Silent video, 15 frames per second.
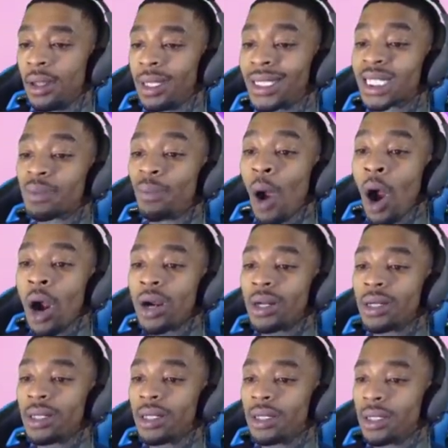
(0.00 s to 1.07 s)

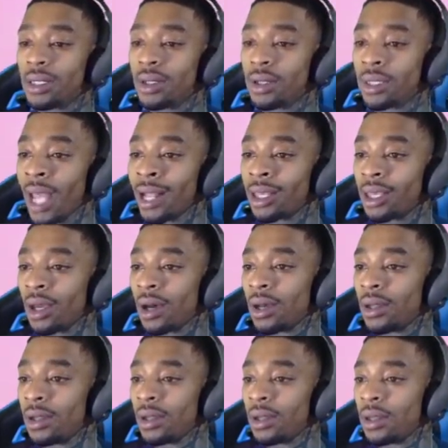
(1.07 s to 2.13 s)
Smart. Thank y'all.
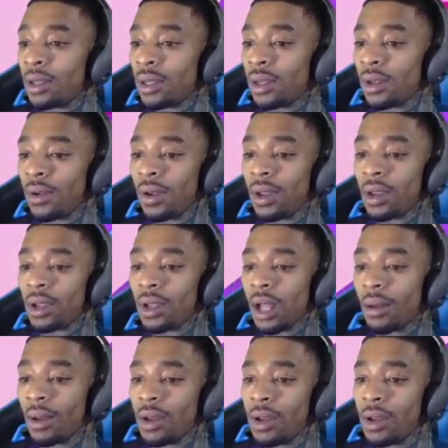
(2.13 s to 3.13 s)
Hurry up, Flight. Hurry up, Flight. There's